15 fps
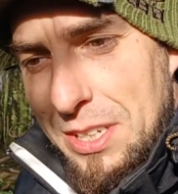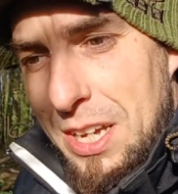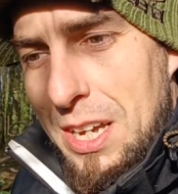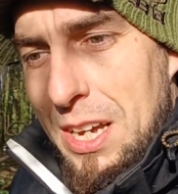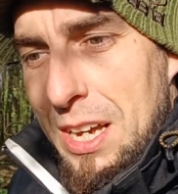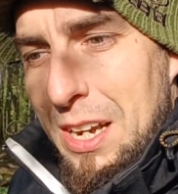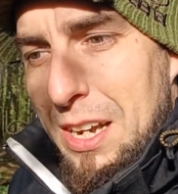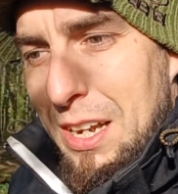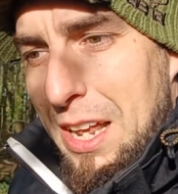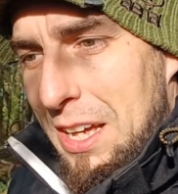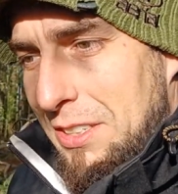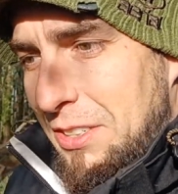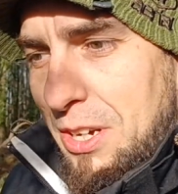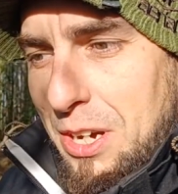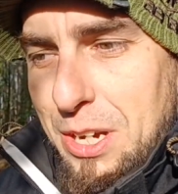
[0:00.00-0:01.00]
Let us
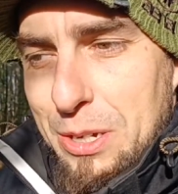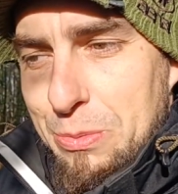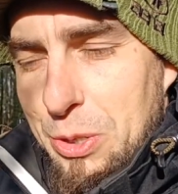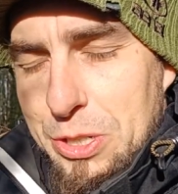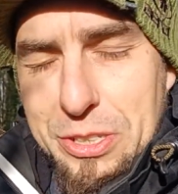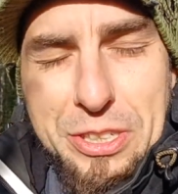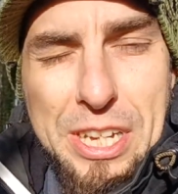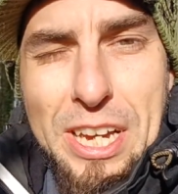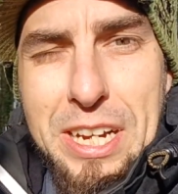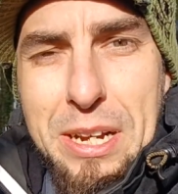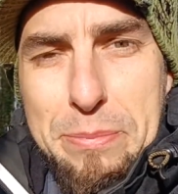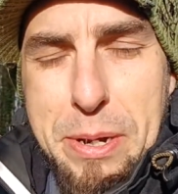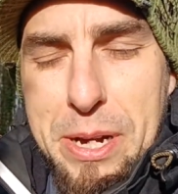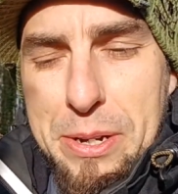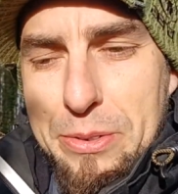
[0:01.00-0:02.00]
know what you're seeing about
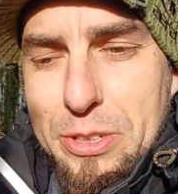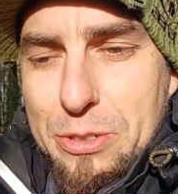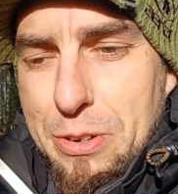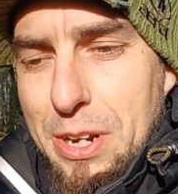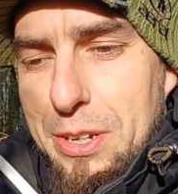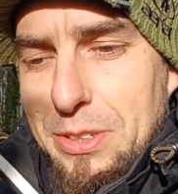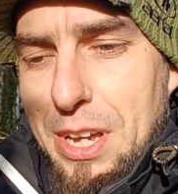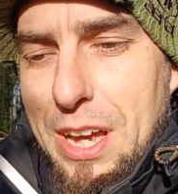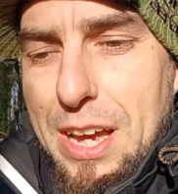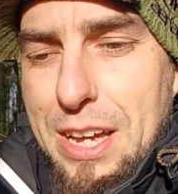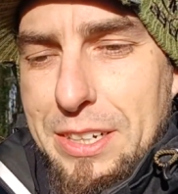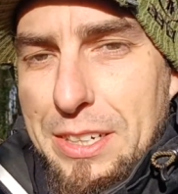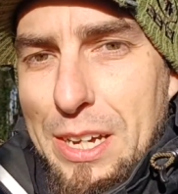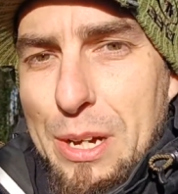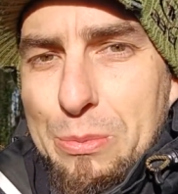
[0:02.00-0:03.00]
on the trails, and
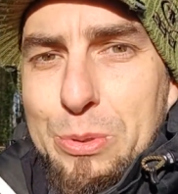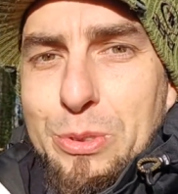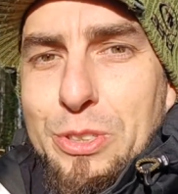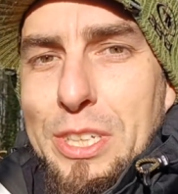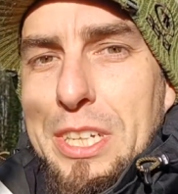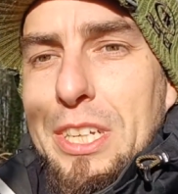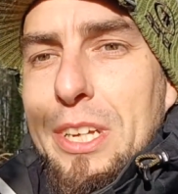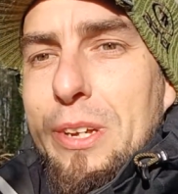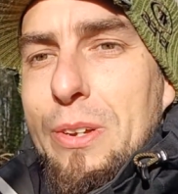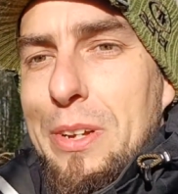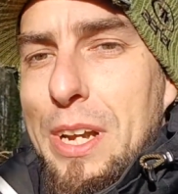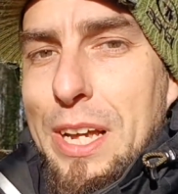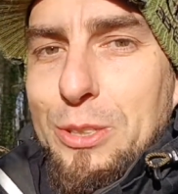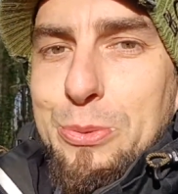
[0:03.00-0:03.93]
we'll see you next week.